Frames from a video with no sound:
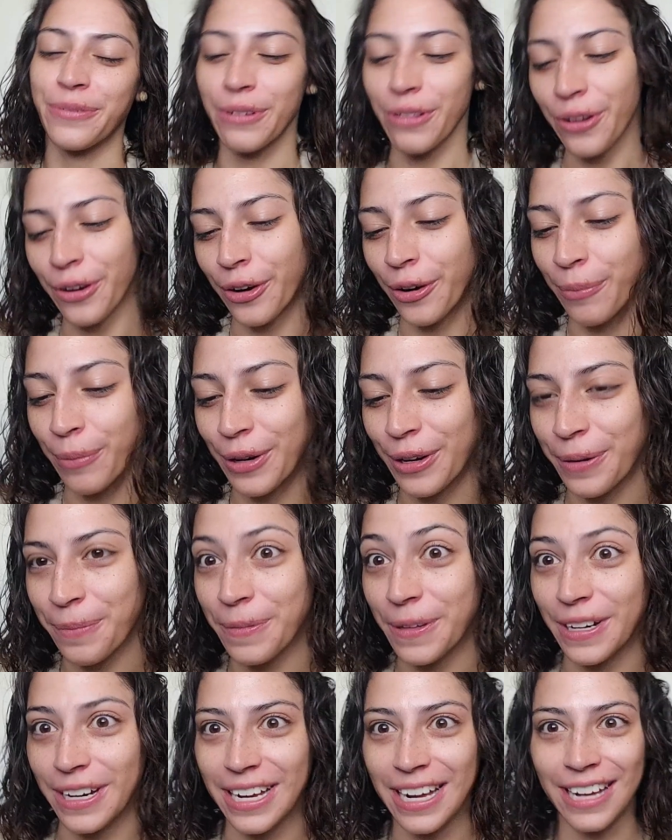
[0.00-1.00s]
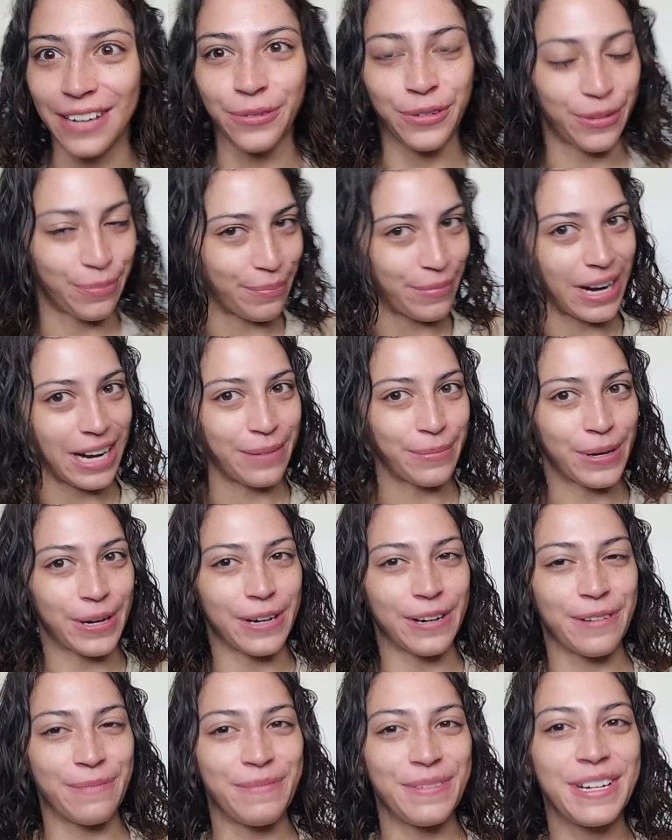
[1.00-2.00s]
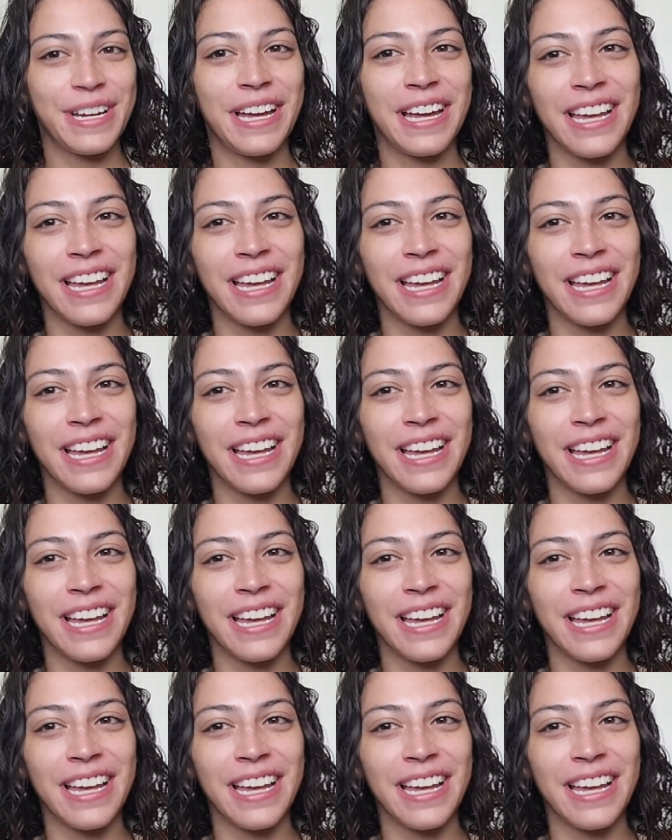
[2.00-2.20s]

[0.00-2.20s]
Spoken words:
with her mom that I had with my mom?